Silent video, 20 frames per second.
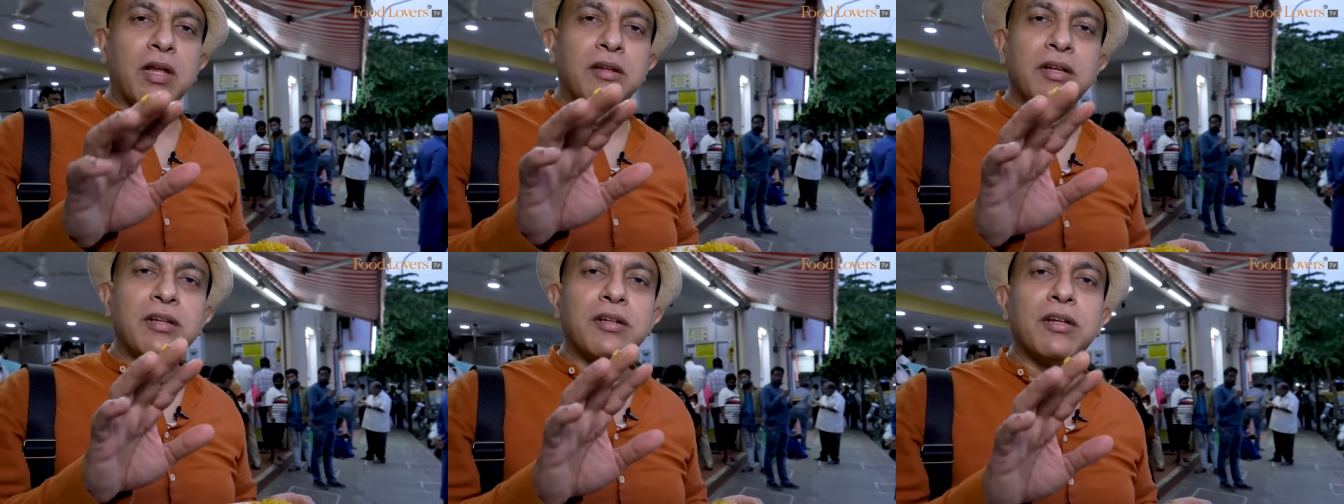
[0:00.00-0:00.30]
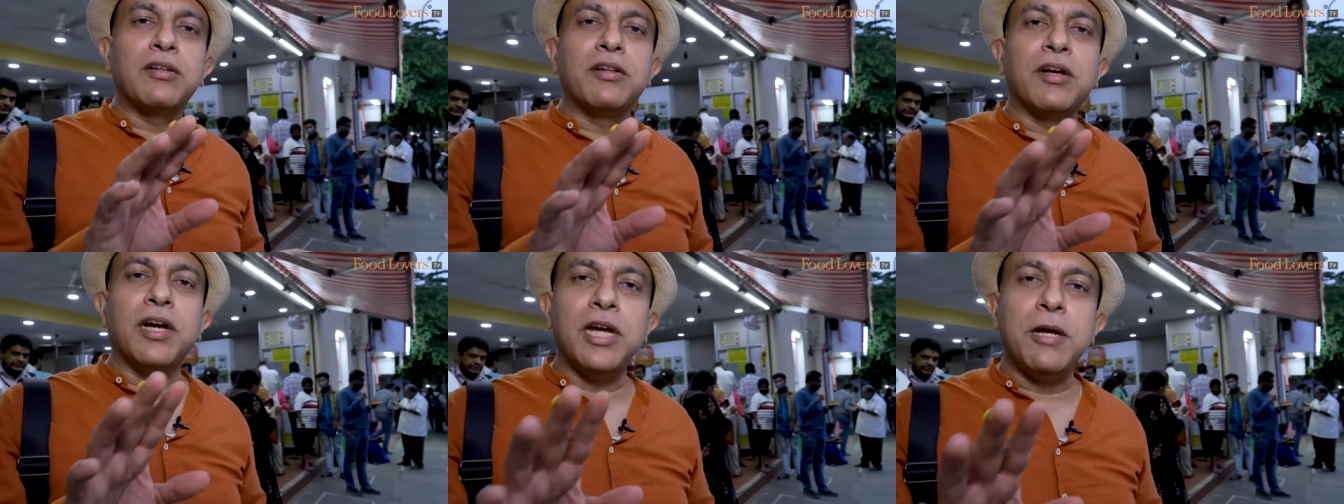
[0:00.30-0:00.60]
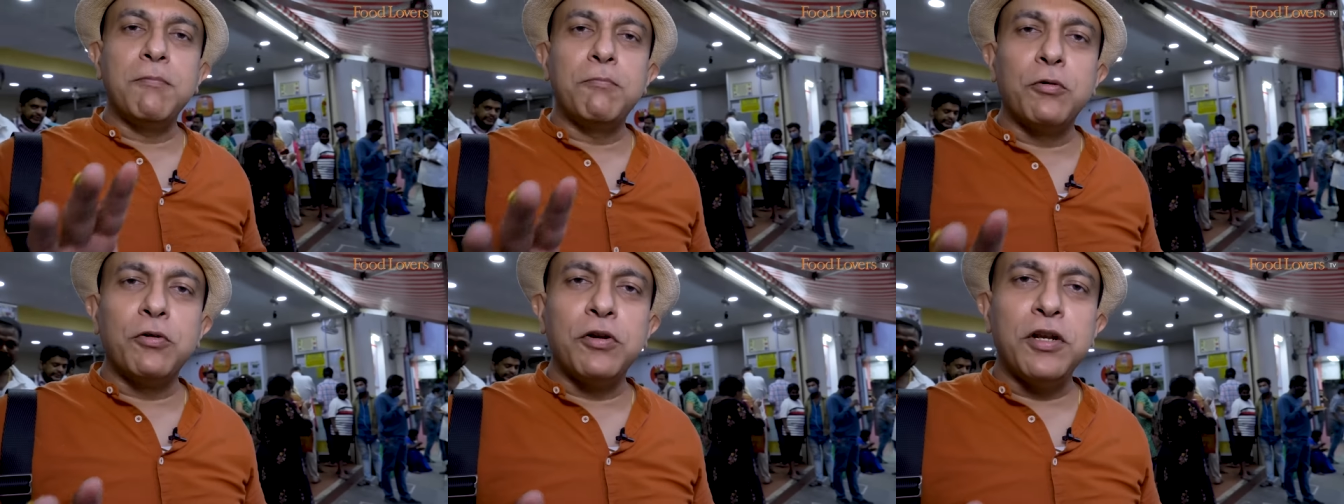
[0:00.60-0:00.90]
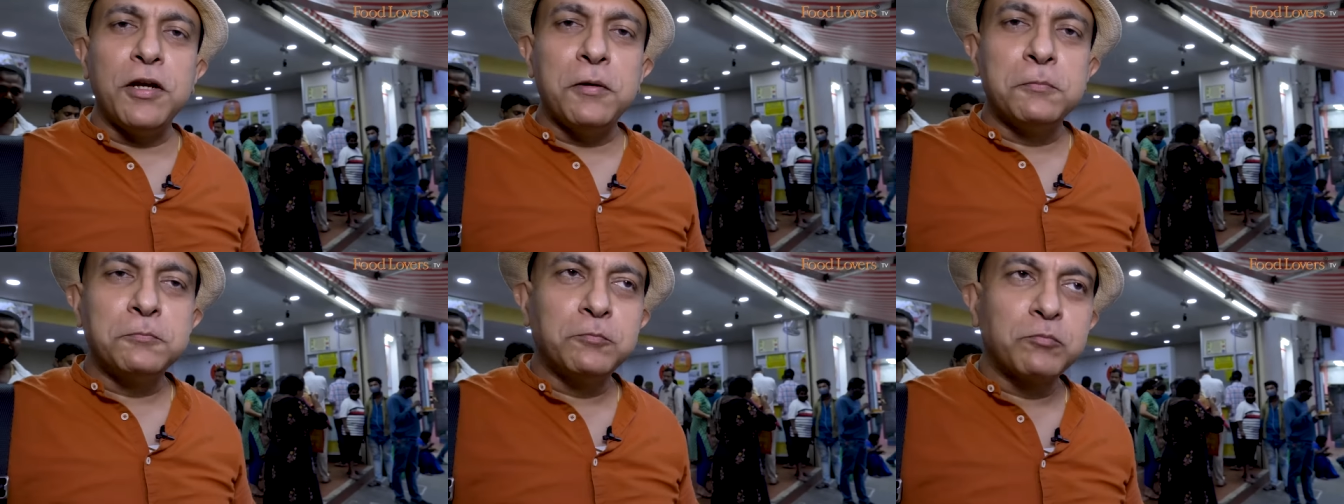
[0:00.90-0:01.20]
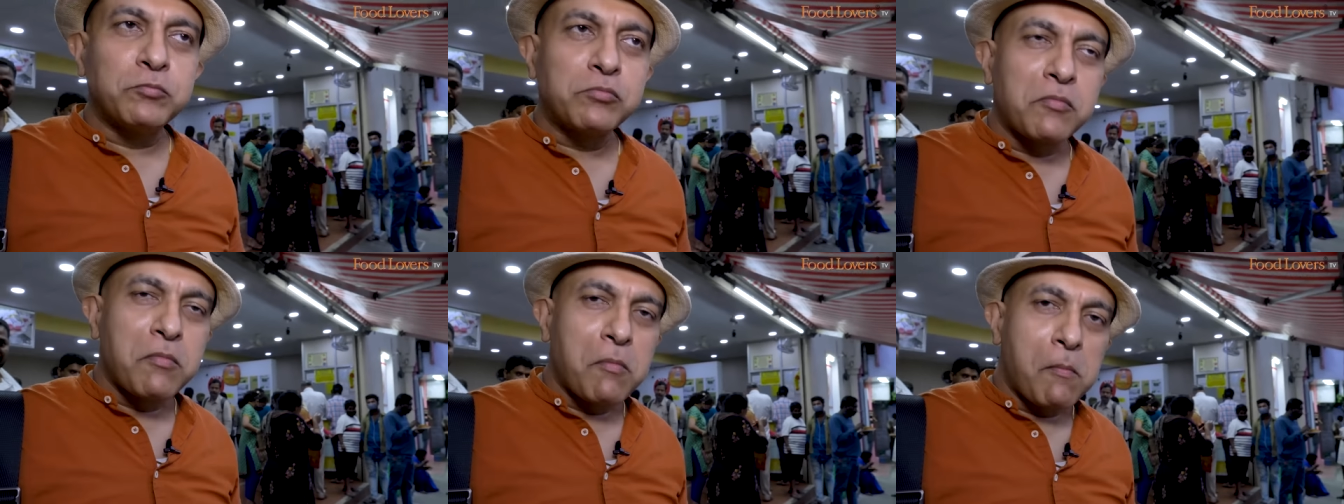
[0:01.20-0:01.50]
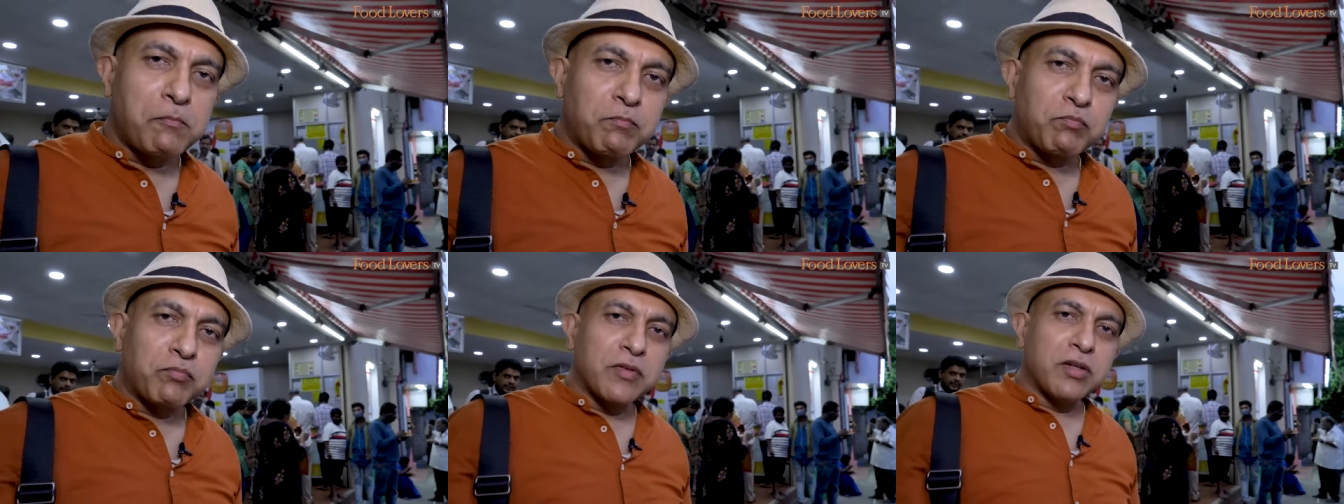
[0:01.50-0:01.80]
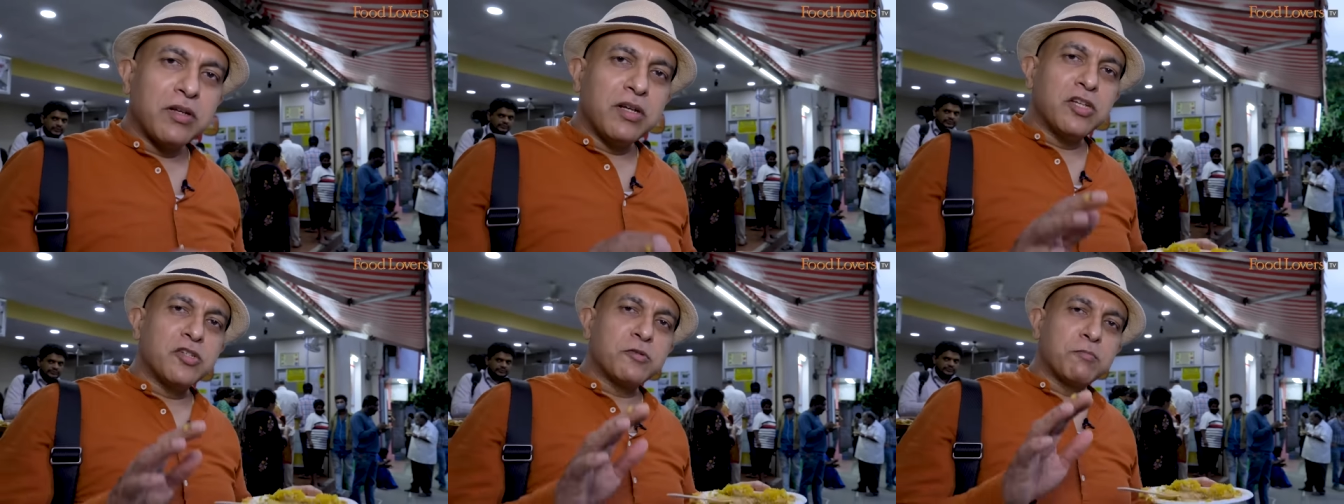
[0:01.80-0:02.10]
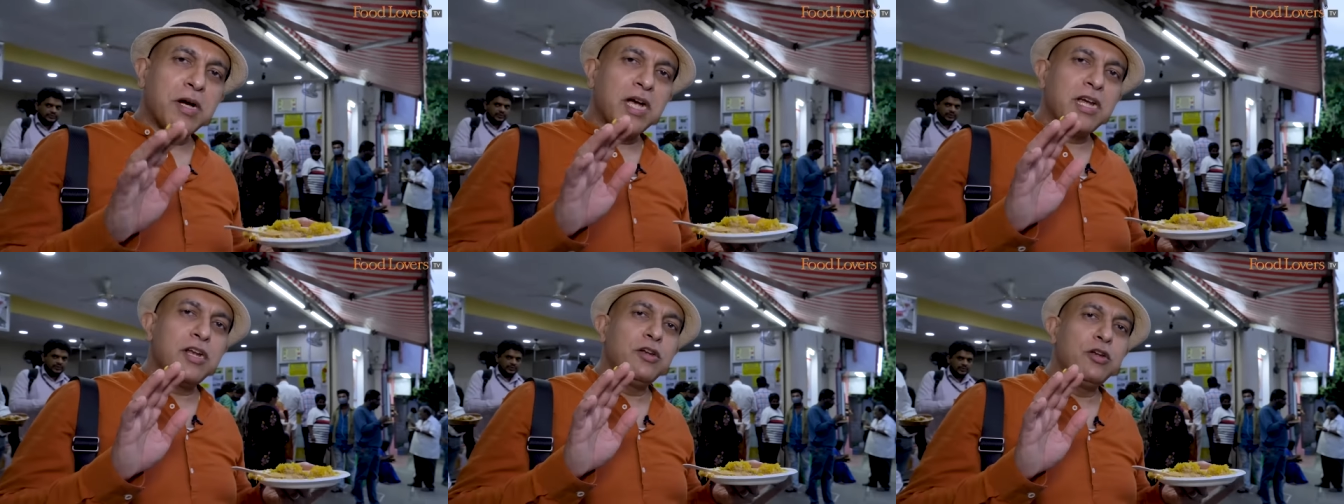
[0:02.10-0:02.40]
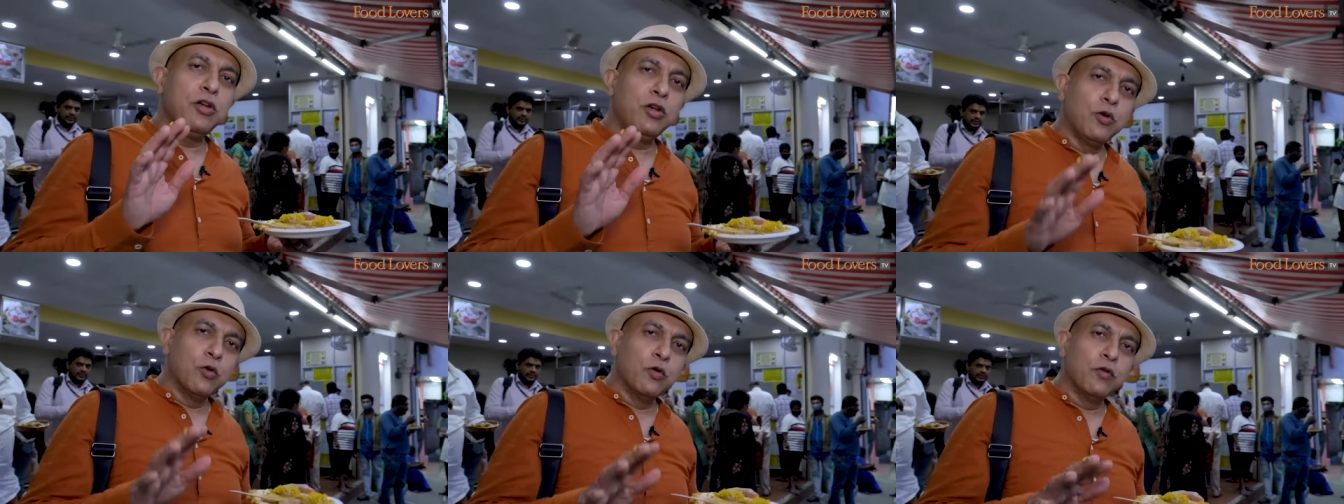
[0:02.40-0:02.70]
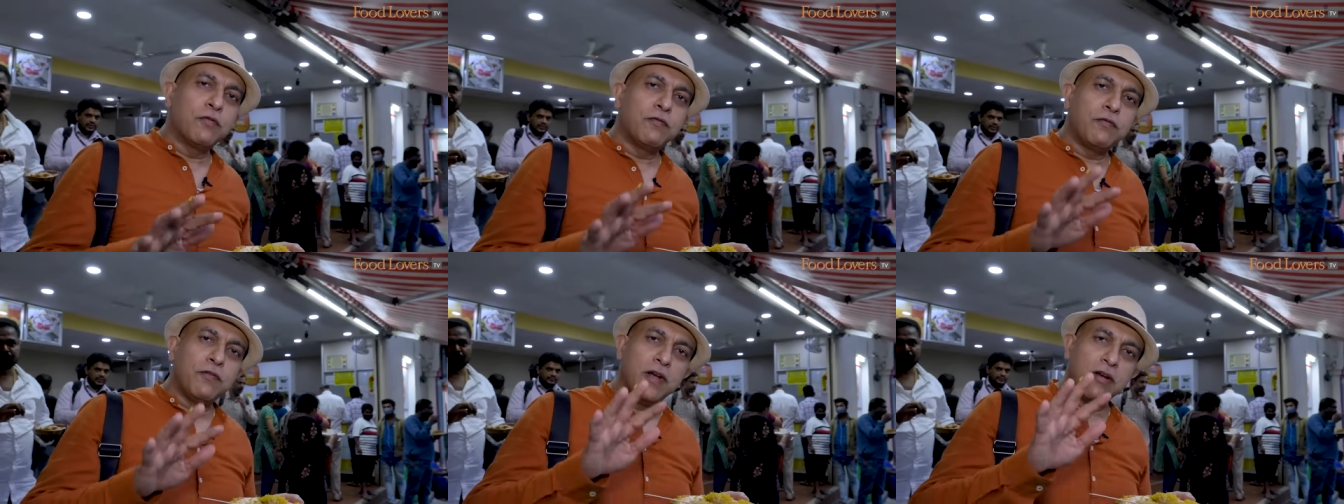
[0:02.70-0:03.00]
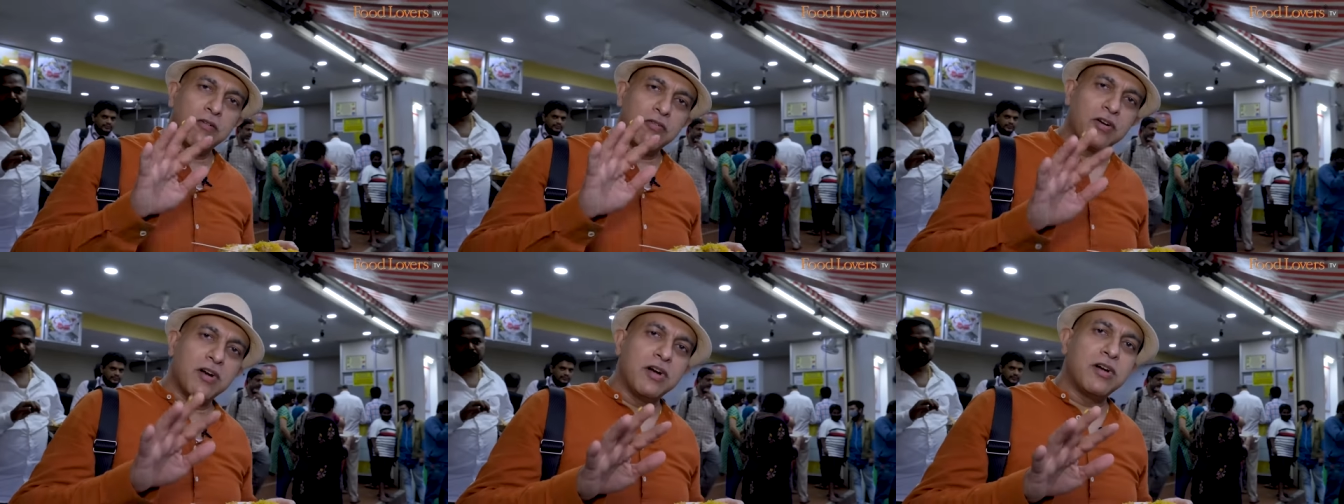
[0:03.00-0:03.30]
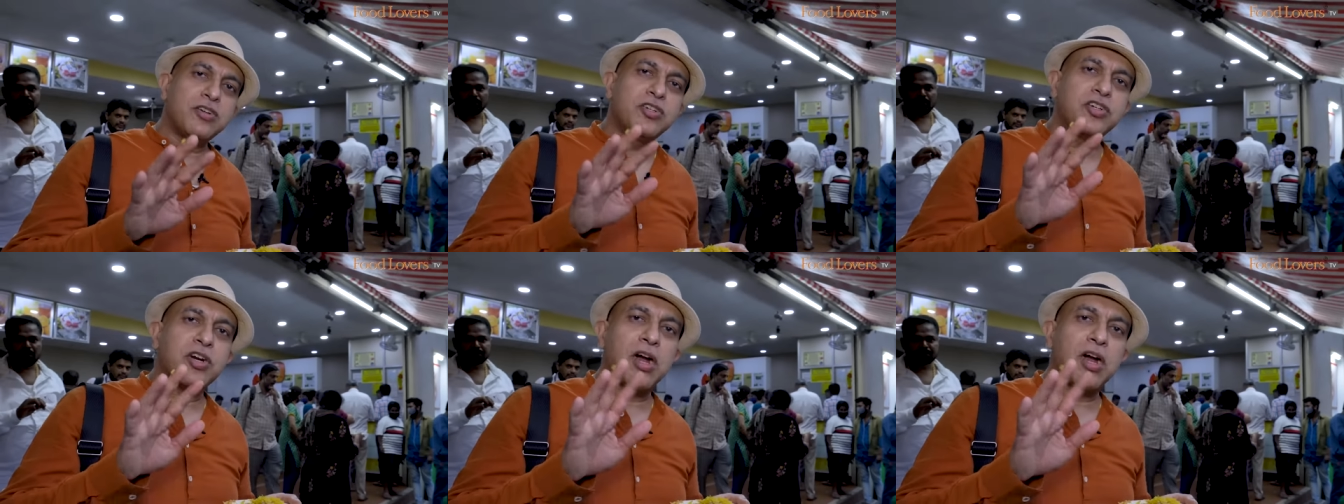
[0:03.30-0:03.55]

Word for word: I think the dahi puri is my new favorite